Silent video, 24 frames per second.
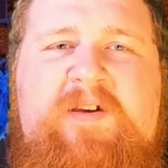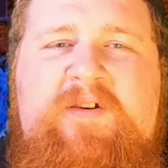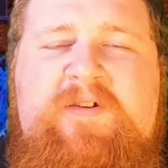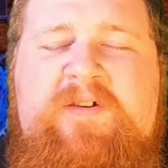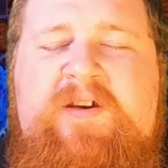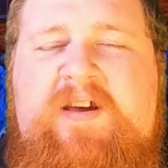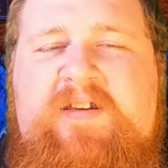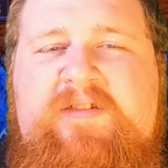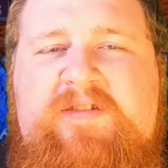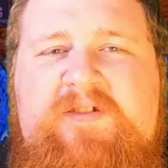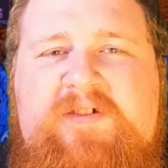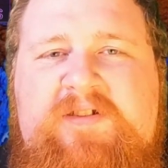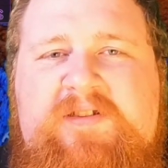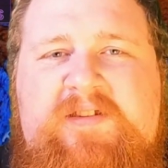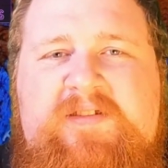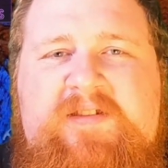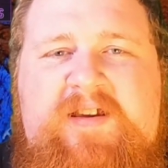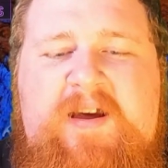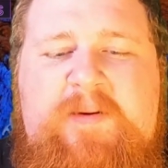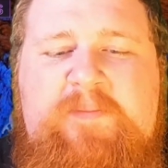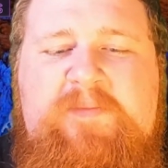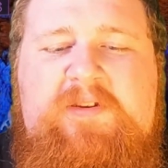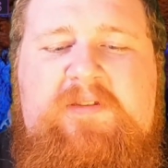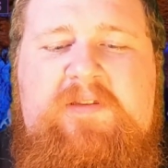You guys took the
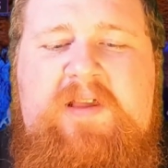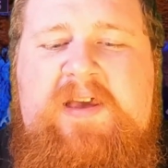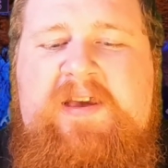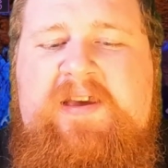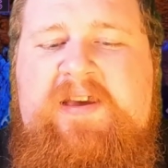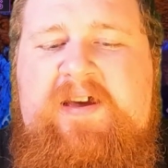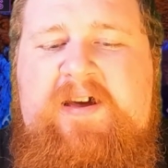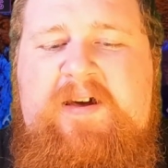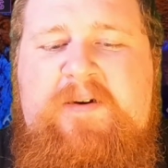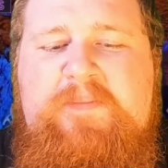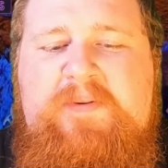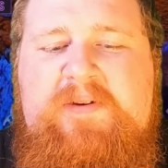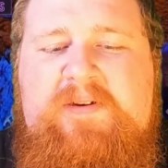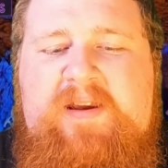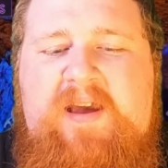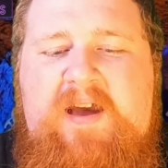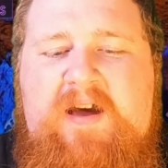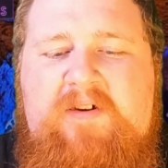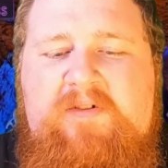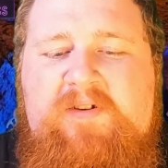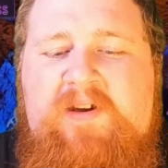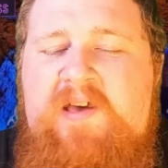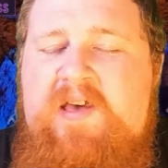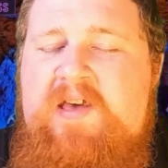time to like it up and
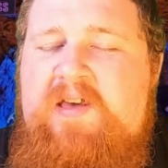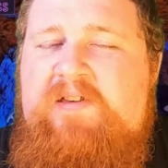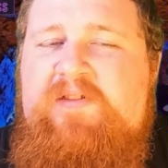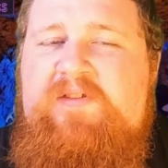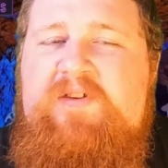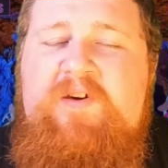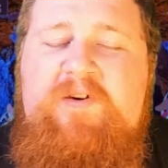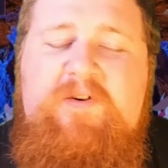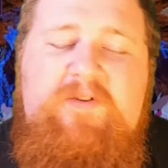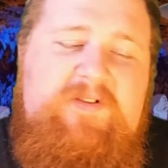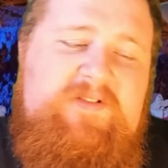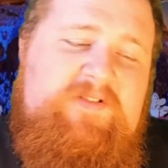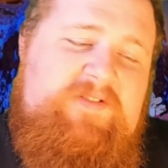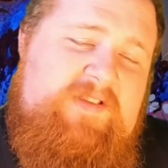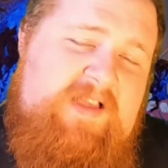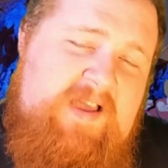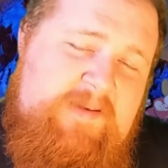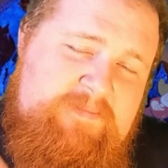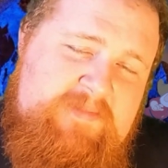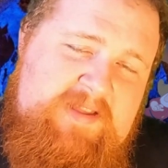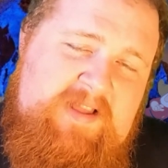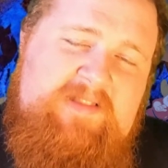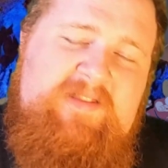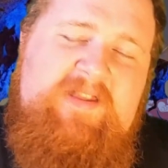down, so
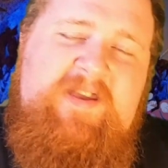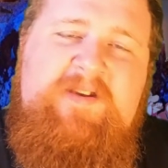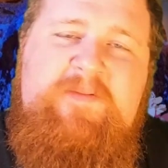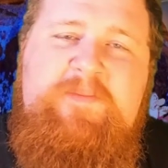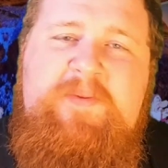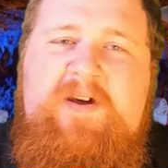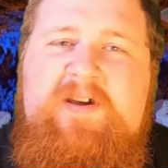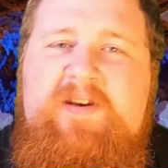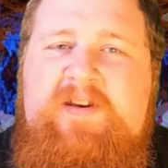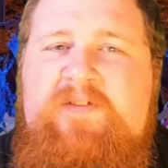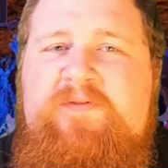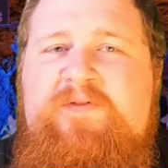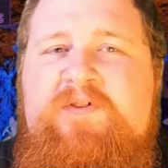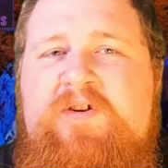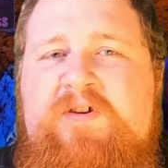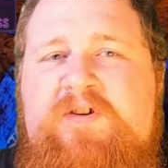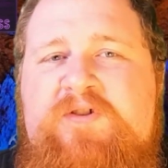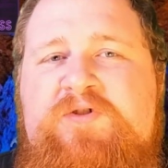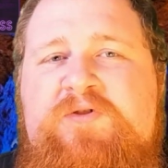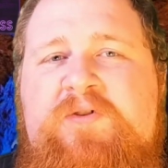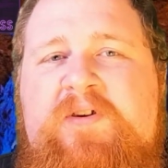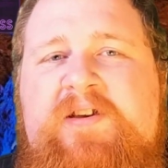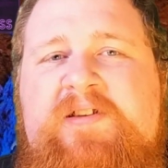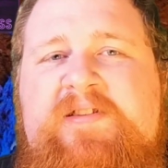slap that like button if you're
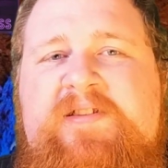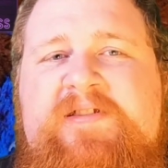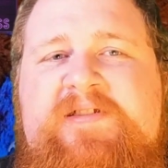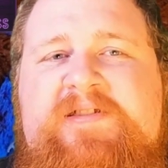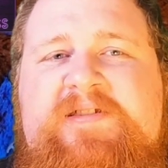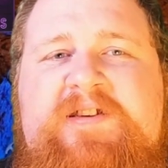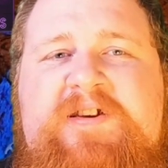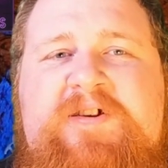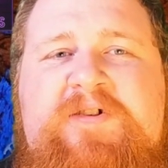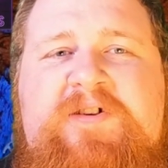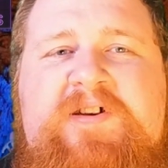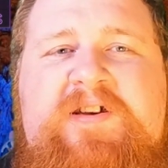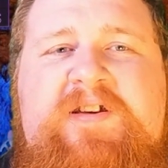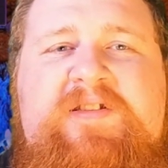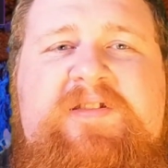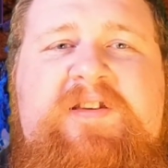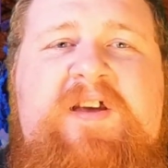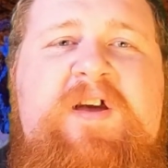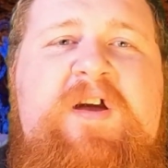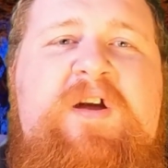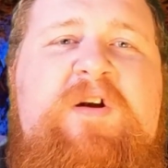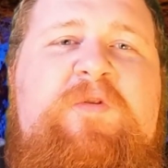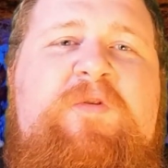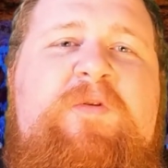enjoying this series.
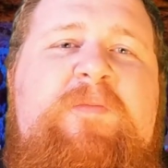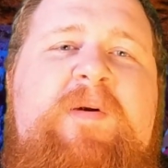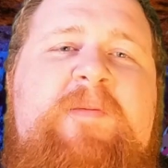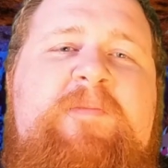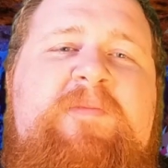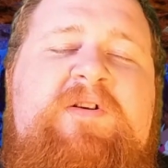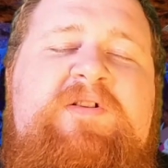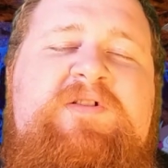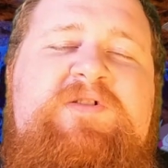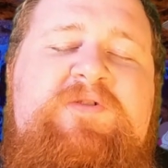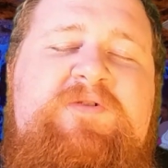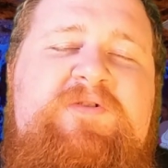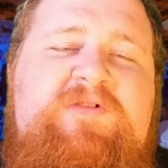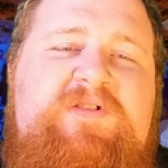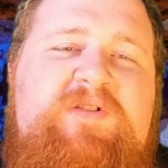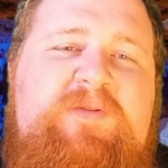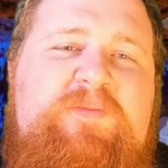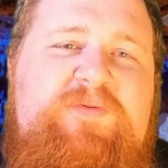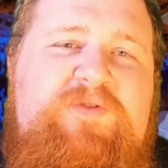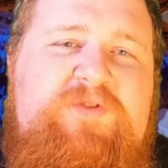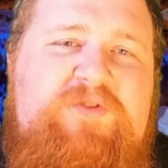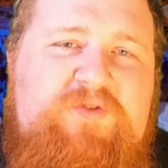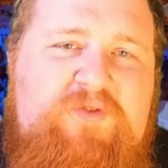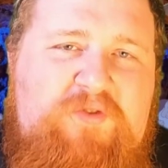Remember to
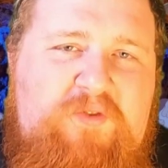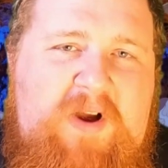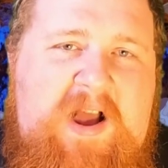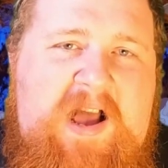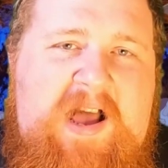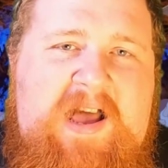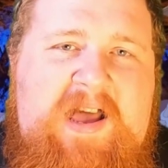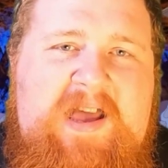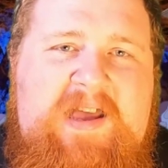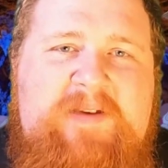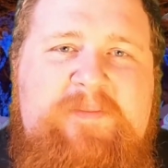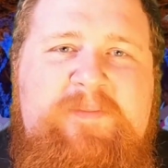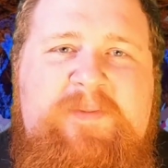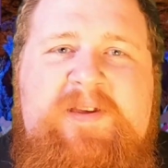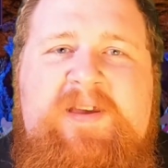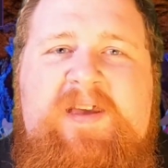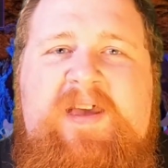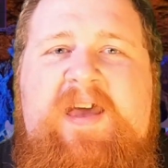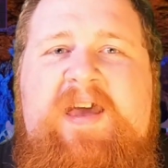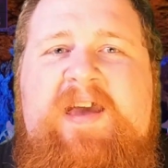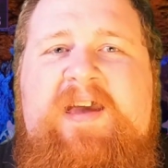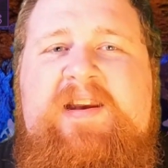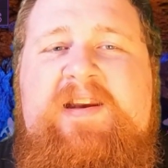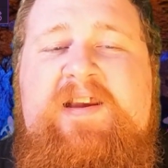subscribe,
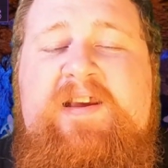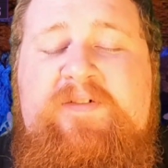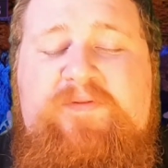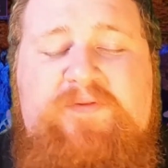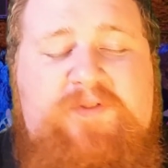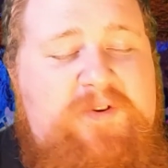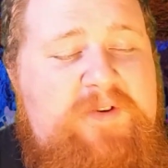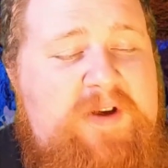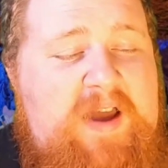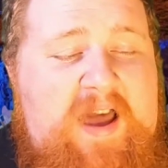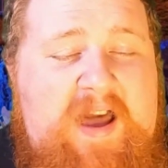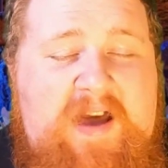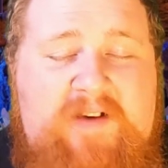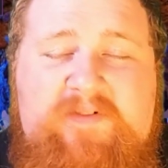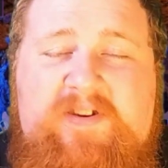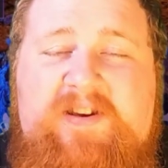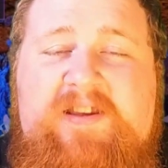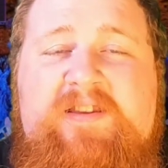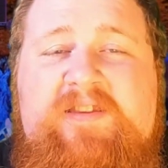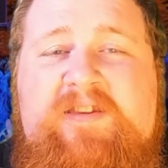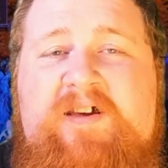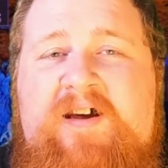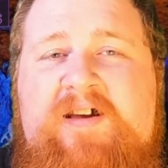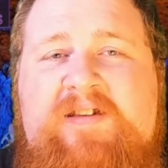and if you have
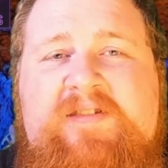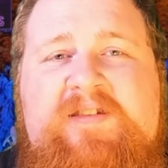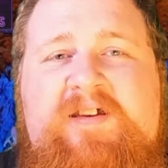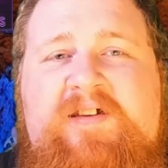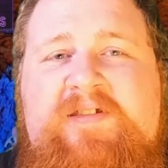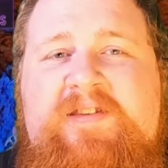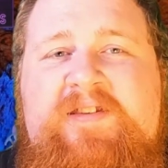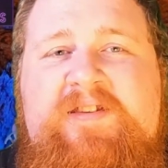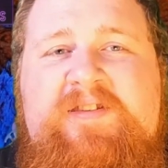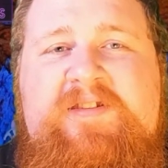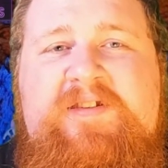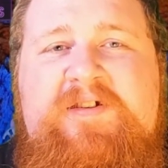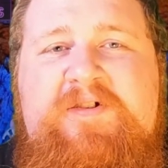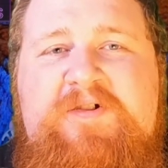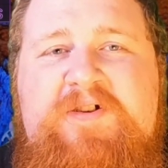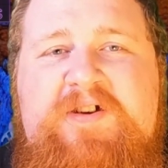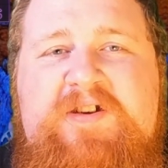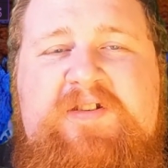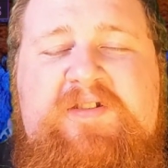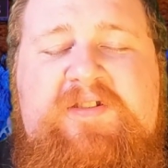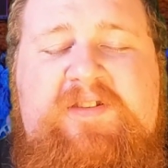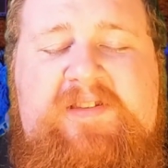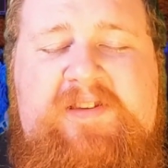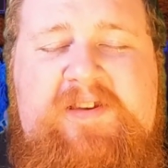any thoughts on this
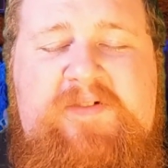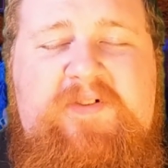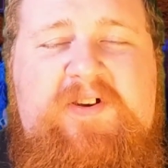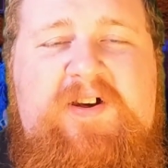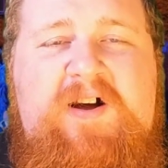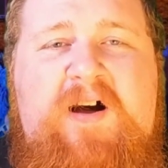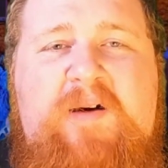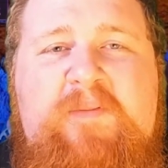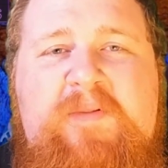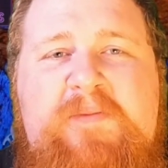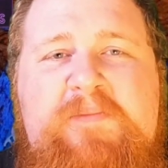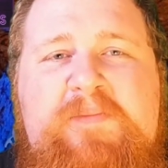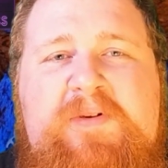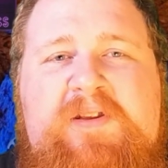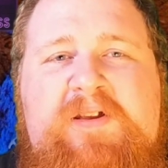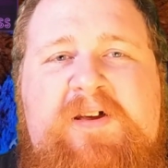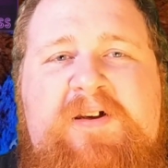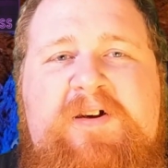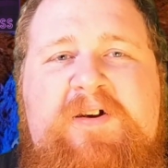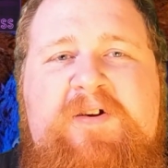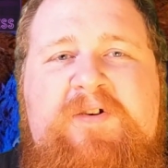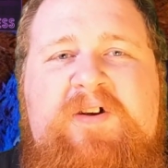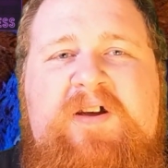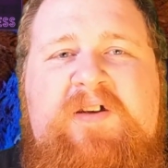series, leave a comment
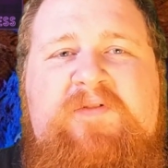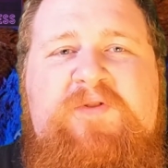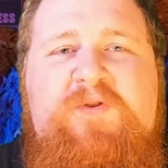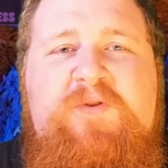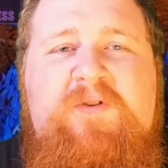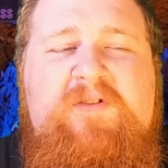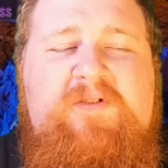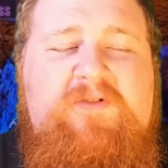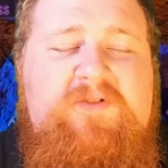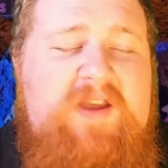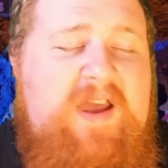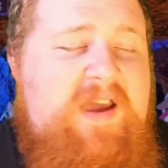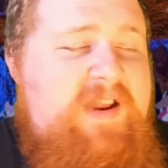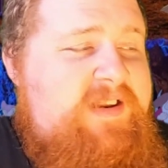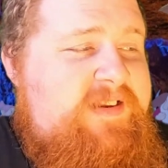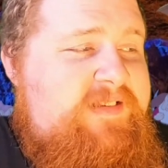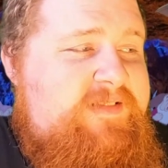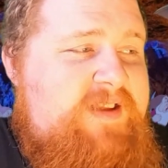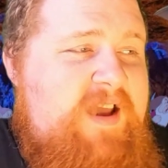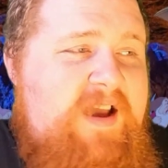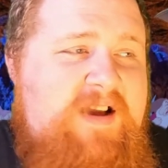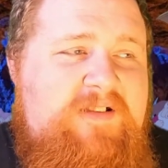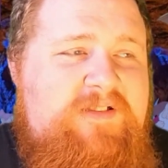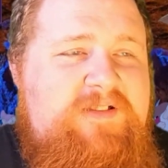below. If there's any
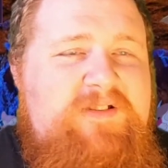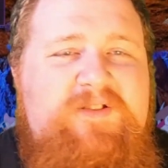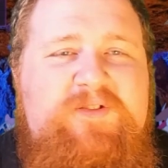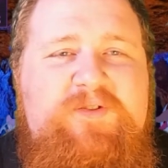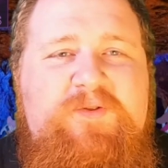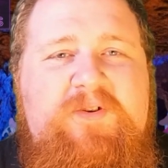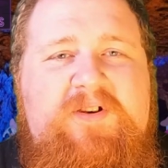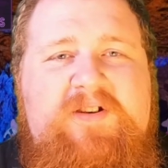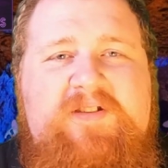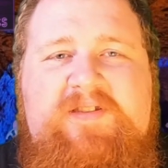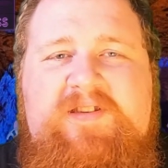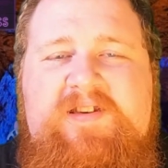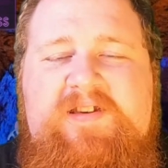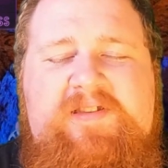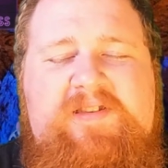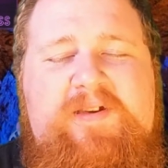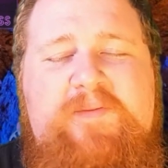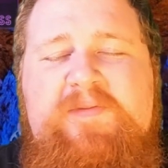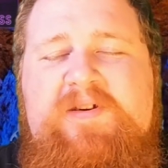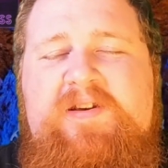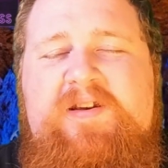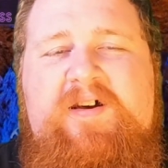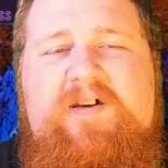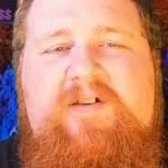deck lists you want to see, let
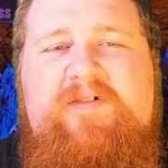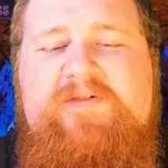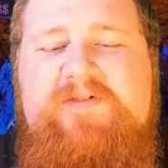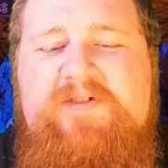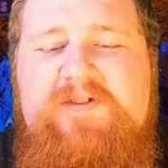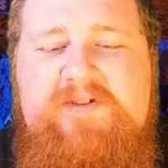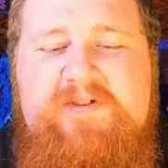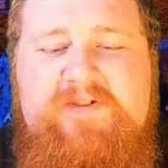me know.